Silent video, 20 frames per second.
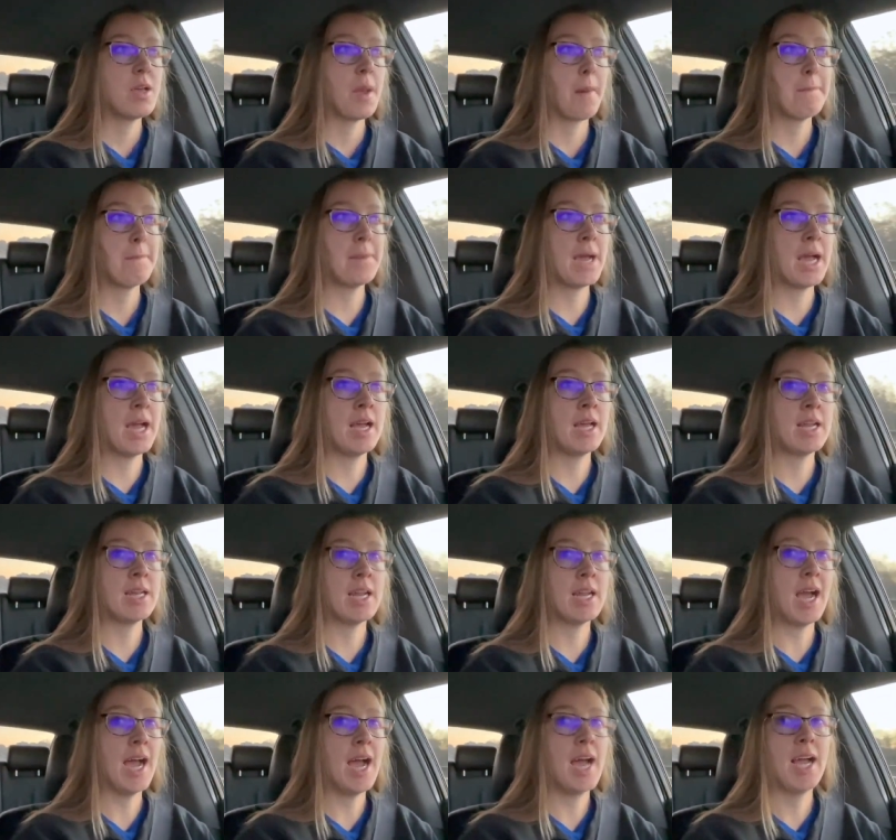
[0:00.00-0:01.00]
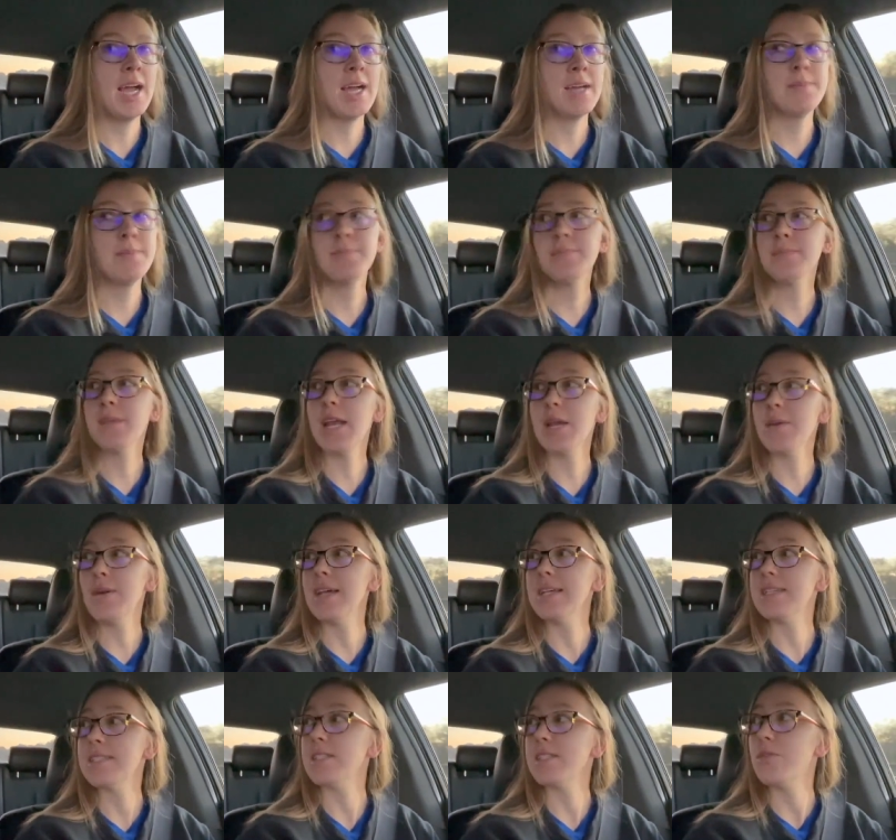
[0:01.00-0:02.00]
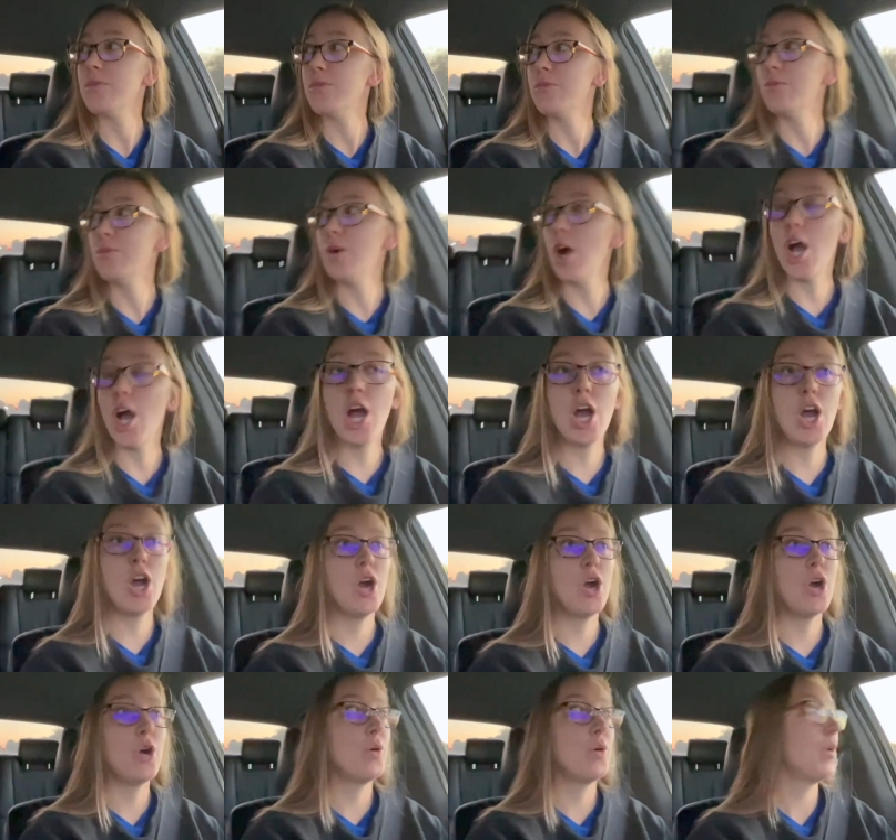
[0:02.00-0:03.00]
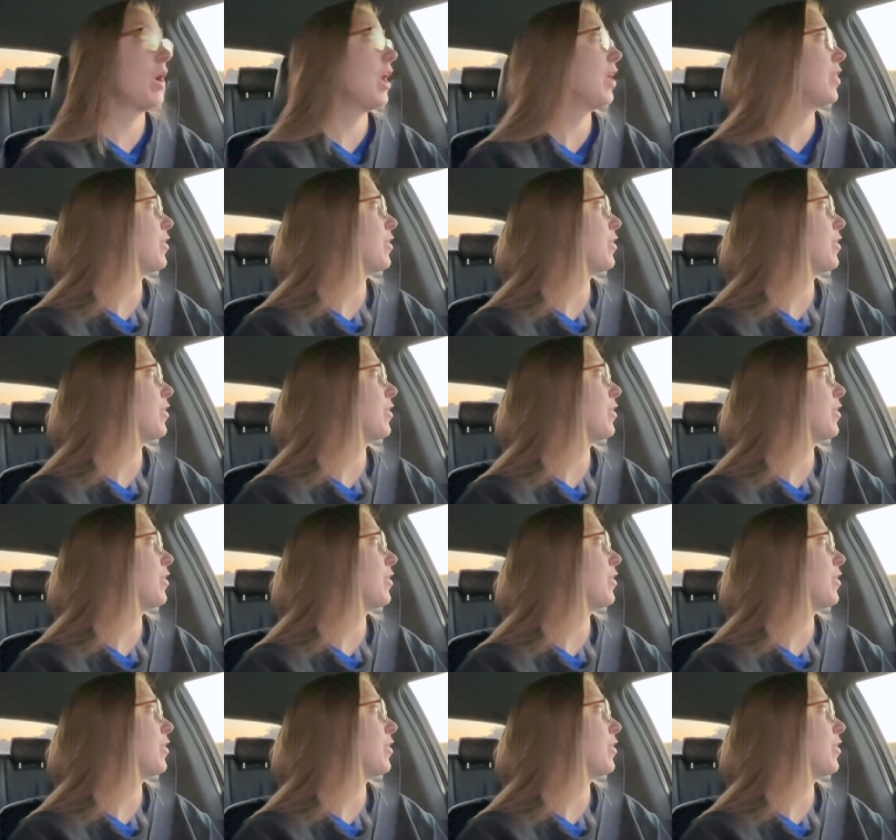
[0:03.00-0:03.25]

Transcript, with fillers: But, um, anyways, whoa,